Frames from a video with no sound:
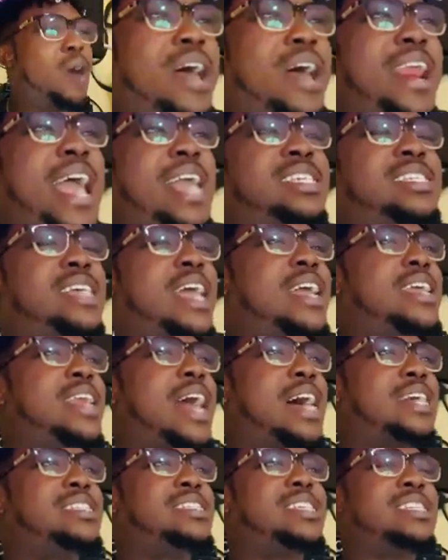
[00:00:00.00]
Now, when I
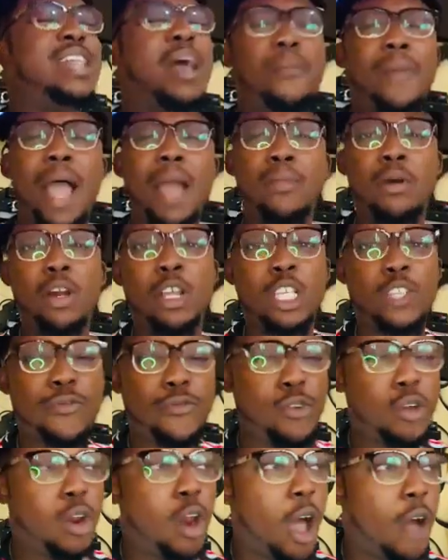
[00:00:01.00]
say that, the
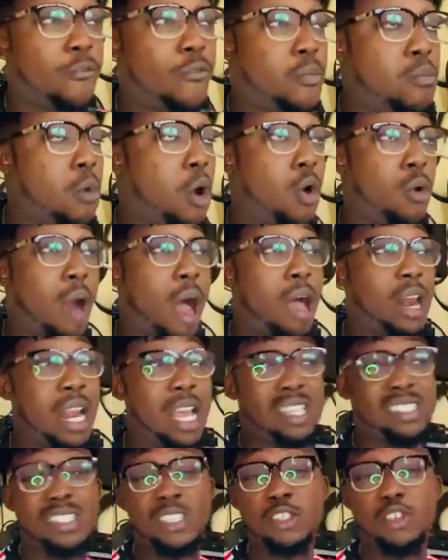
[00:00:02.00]
Bible is full of
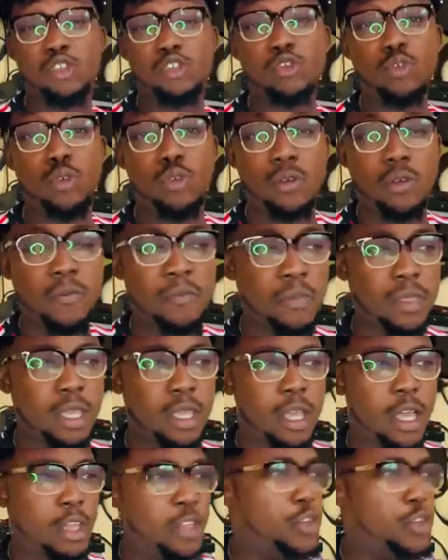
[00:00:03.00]
moral lessons too.